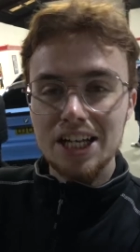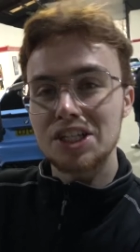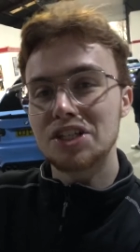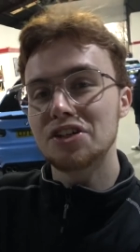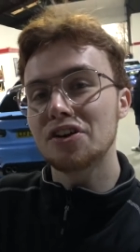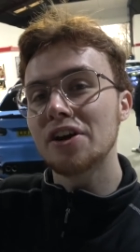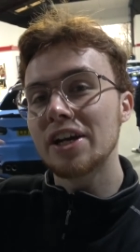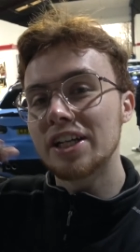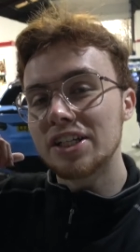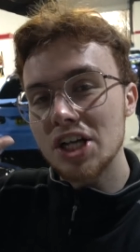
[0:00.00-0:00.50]

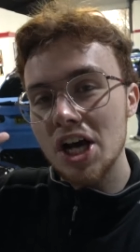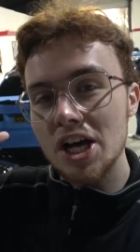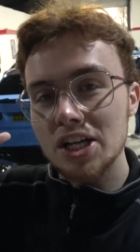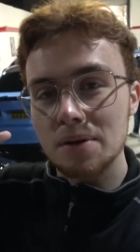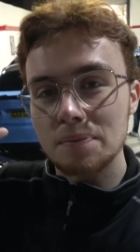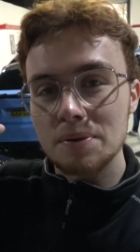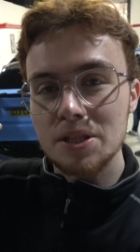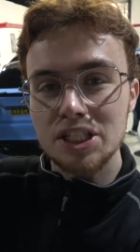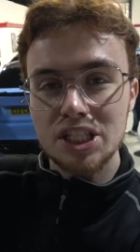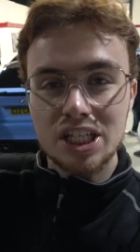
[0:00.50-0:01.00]
Ciro turned up
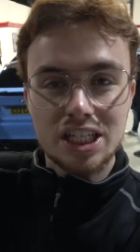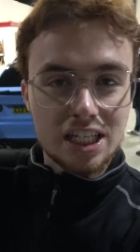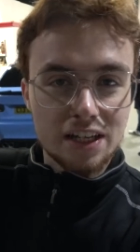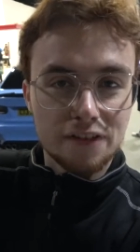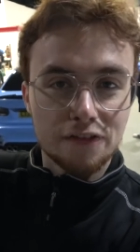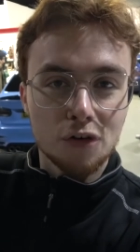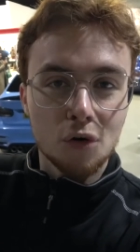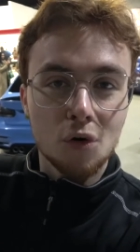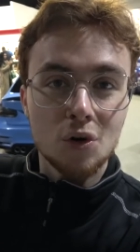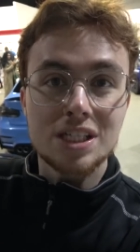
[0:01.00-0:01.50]
in the
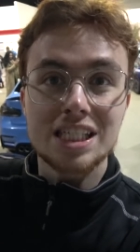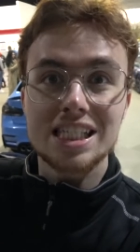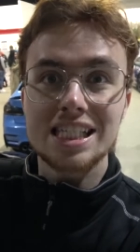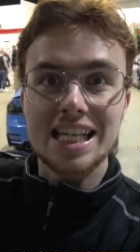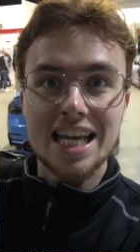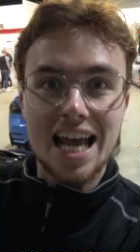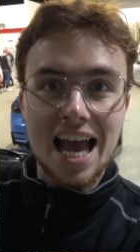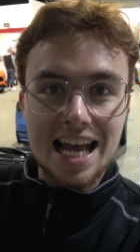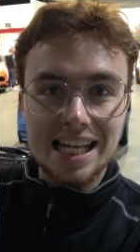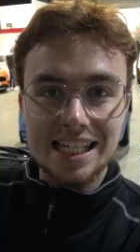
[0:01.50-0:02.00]
GT4
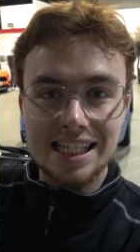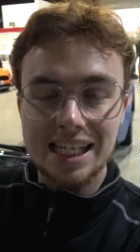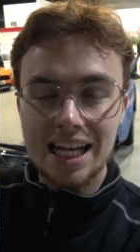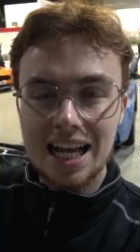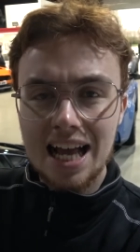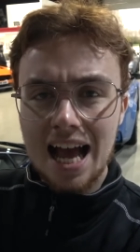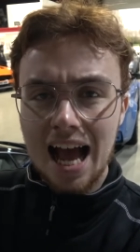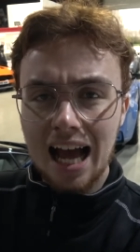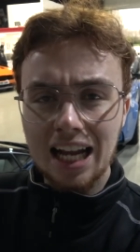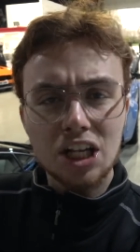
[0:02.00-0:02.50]

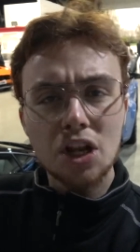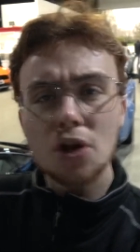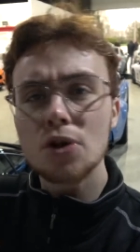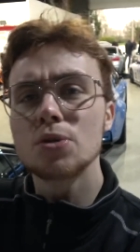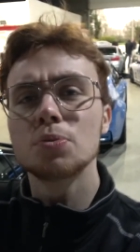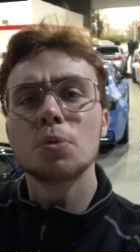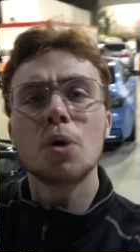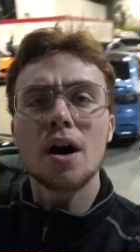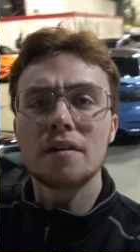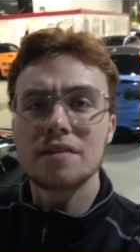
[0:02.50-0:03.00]
CS, and loads
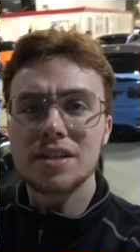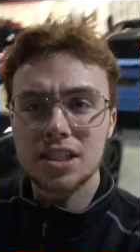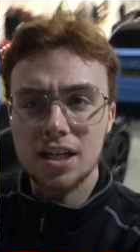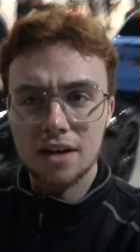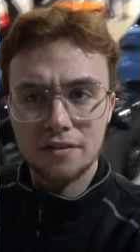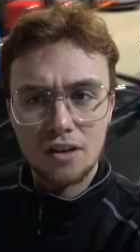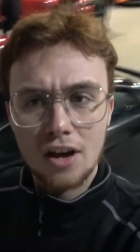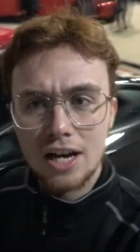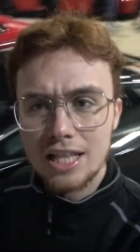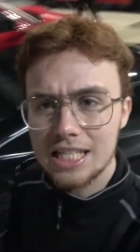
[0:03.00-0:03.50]
more other stuff,
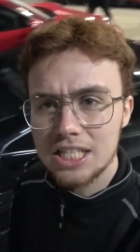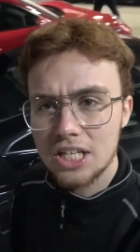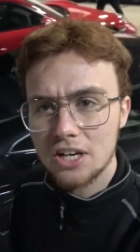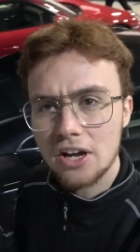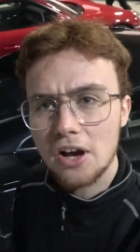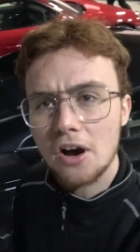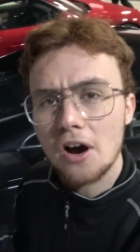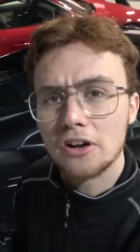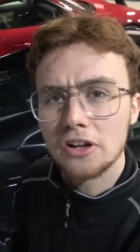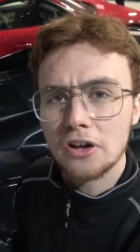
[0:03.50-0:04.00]
like this
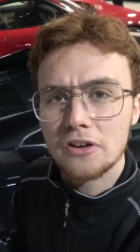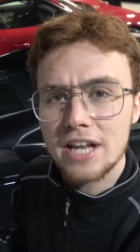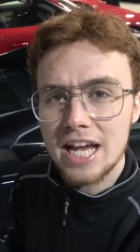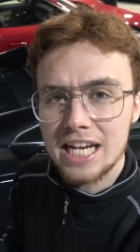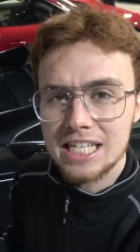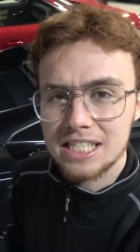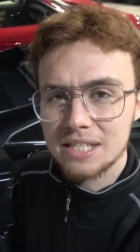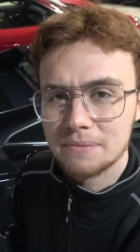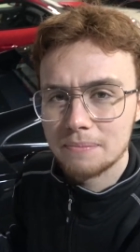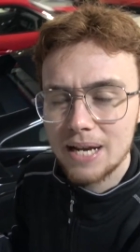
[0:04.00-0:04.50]
Gallardo
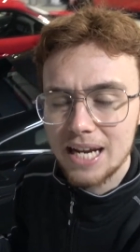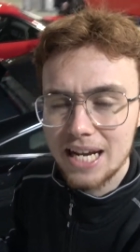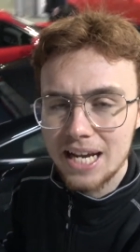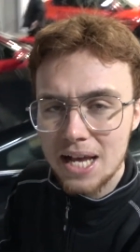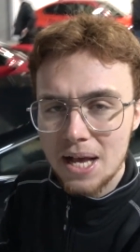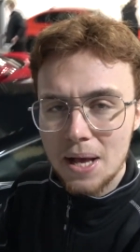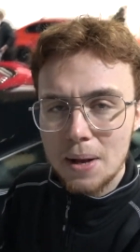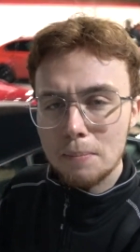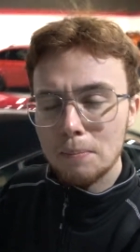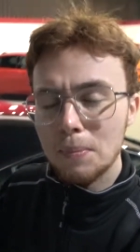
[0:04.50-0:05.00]
next to me,
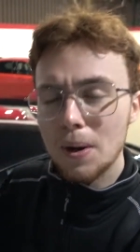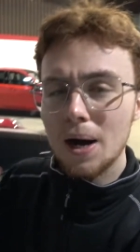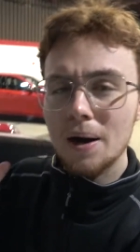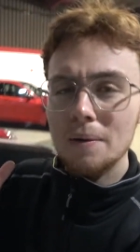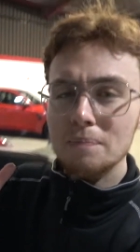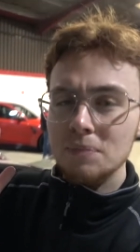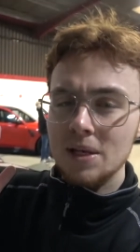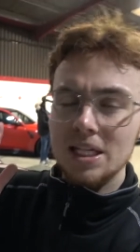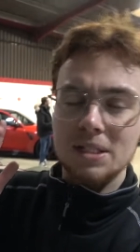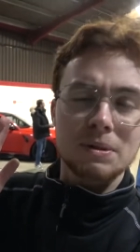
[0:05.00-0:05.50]
but
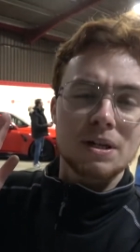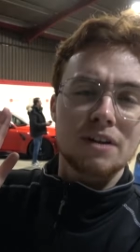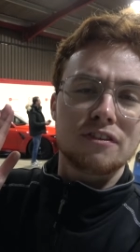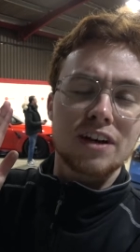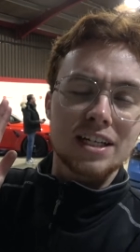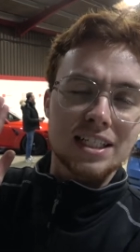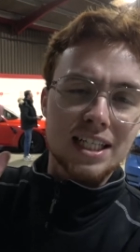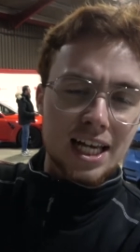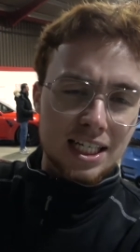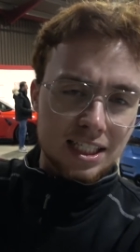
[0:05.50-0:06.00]
it's been a
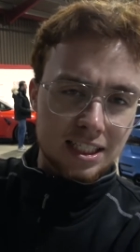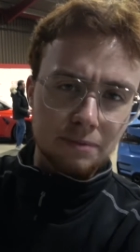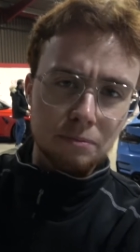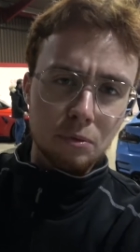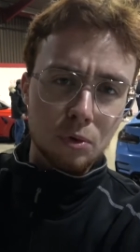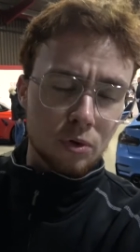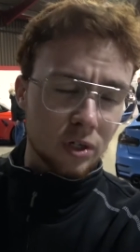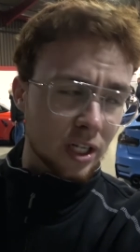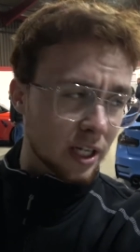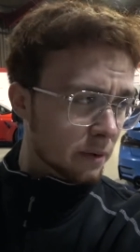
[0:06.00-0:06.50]
fantastic
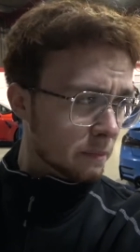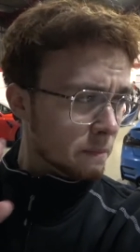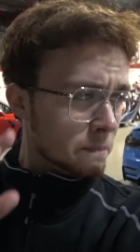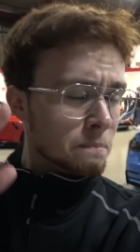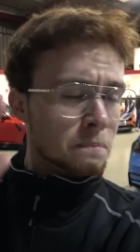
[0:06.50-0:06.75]
morning.